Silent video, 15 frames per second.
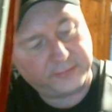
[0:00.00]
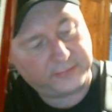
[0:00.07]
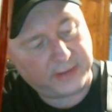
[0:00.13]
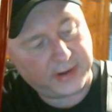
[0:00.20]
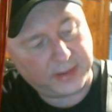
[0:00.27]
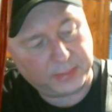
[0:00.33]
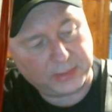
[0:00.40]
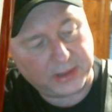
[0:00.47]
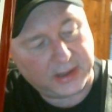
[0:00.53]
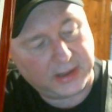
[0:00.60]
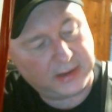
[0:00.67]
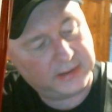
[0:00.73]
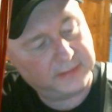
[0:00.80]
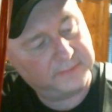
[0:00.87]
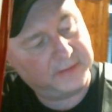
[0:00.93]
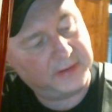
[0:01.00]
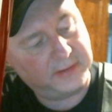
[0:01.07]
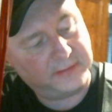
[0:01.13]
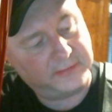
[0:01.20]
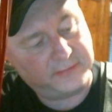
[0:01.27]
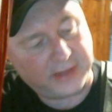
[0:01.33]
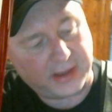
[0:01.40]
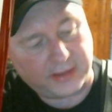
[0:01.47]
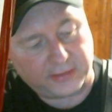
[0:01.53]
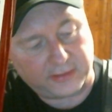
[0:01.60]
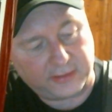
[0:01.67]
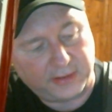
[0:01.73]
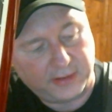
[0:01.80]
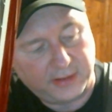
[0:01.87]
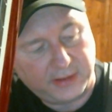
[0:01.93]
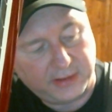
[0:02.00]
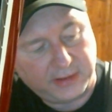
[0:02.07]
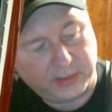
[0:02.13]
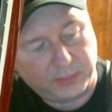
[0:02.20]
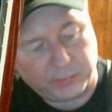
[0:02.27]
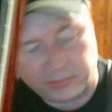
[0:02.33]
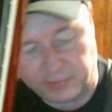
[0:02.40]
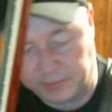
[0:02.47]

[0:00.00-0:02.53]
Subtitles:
strap lock, Fender Schaller. You pull